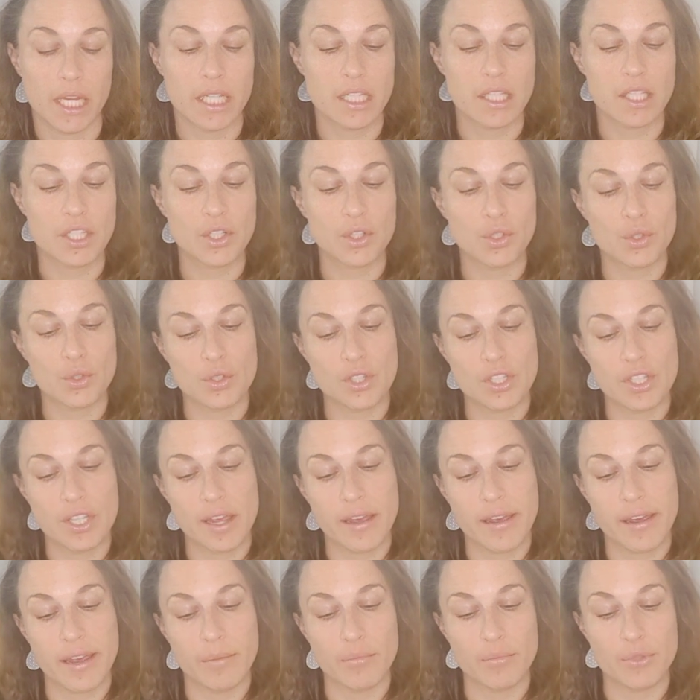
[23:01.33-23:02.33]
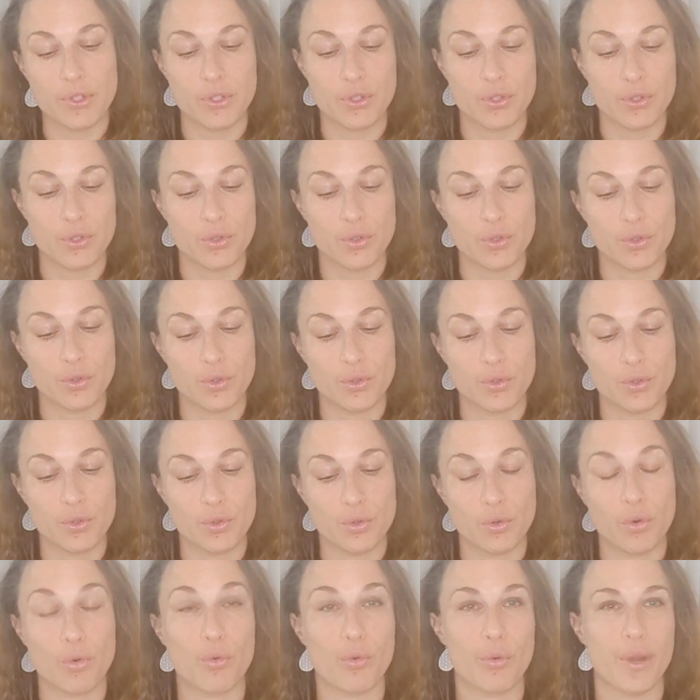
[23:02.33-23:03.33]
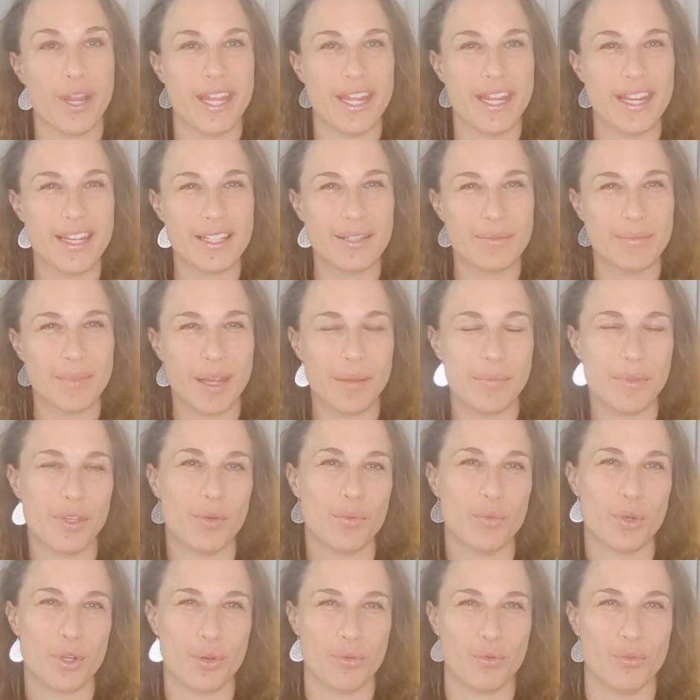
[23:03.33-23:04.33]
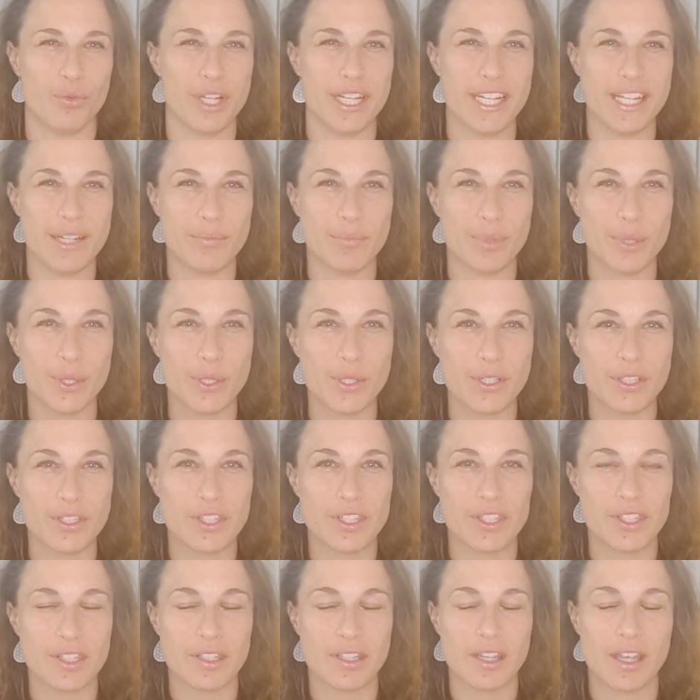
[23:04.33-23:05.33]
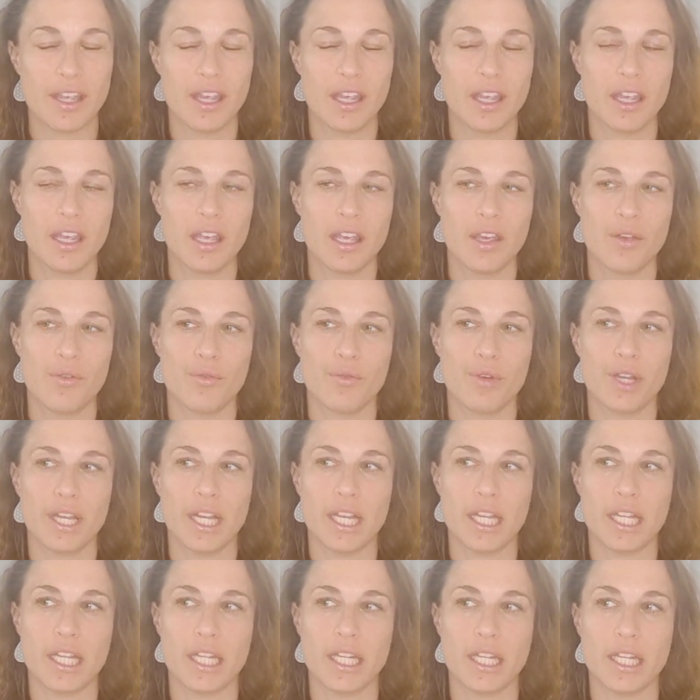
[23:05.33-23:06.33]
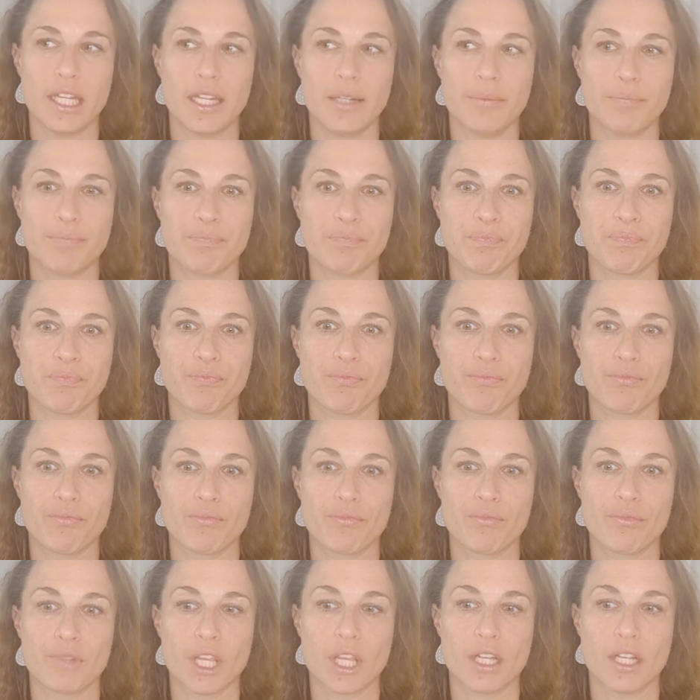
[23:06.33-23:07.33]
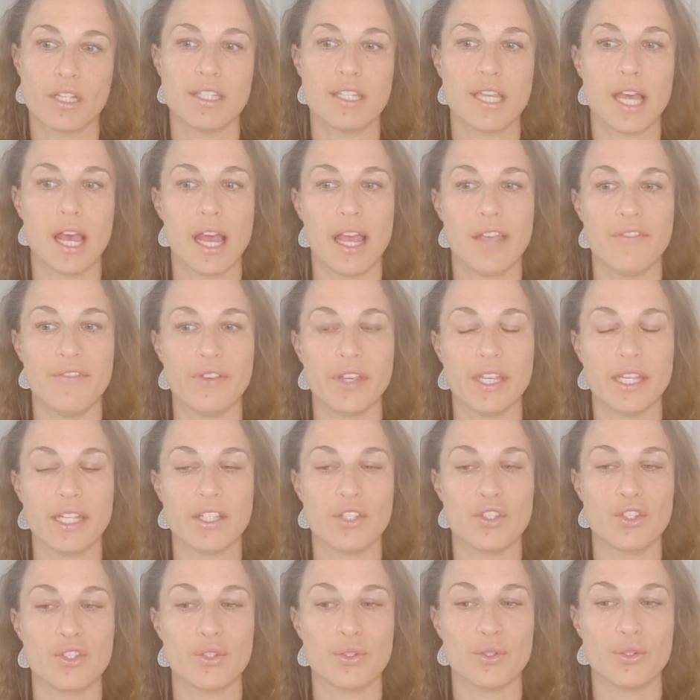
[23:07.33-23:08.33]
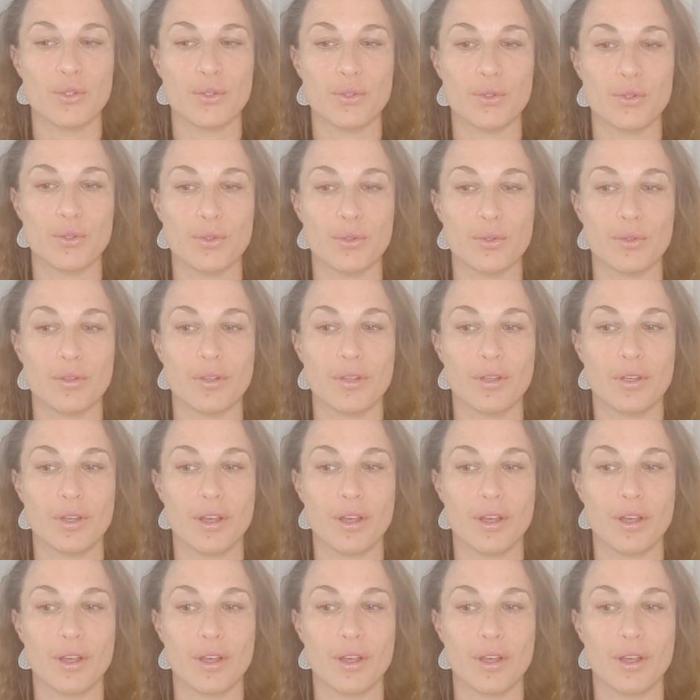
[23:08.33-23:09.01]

it's a good time to read. Maybe you want to read books, really dive into